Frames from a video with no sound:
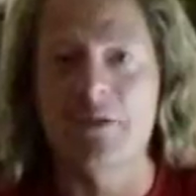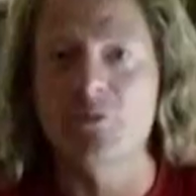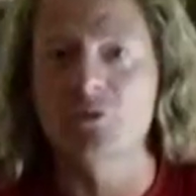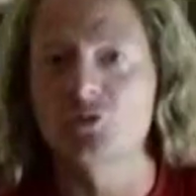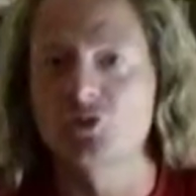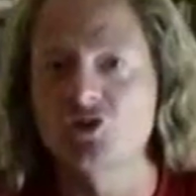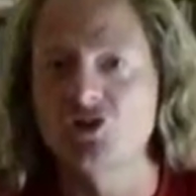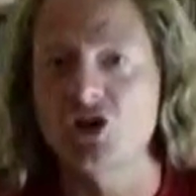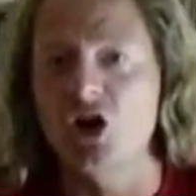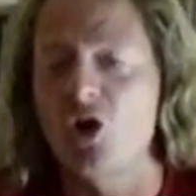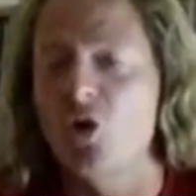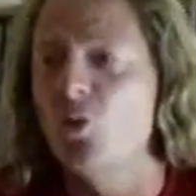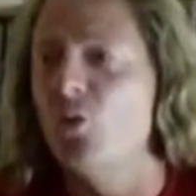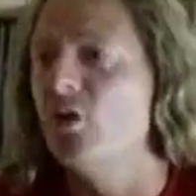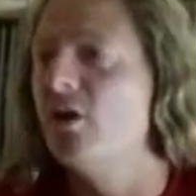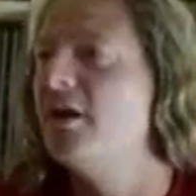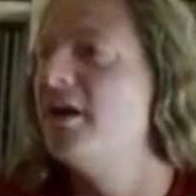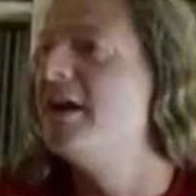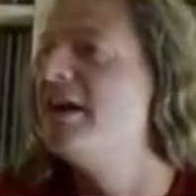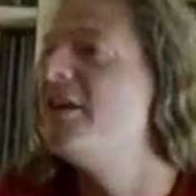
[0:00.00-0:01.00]
I want to show.
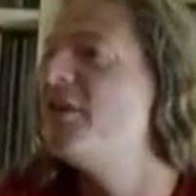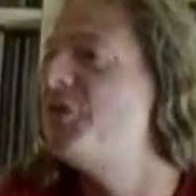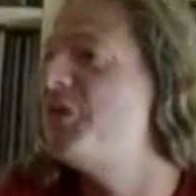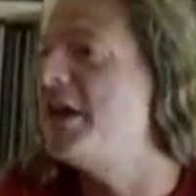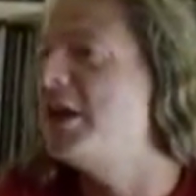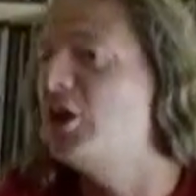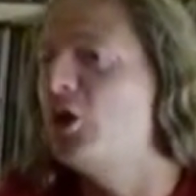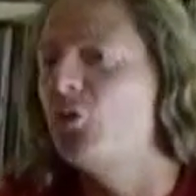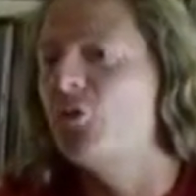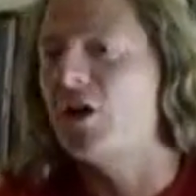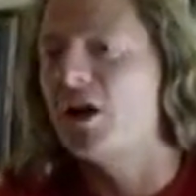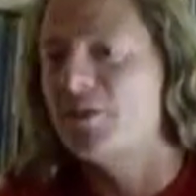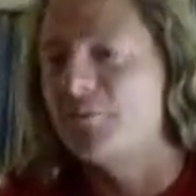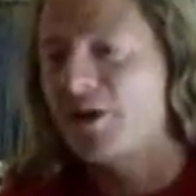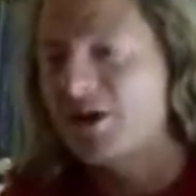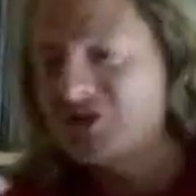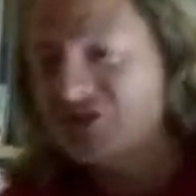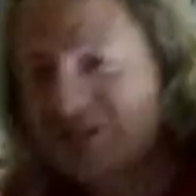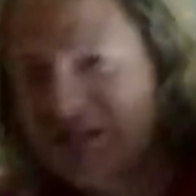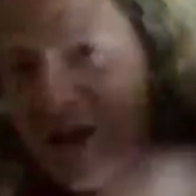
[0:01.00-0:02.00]
Thank you very much,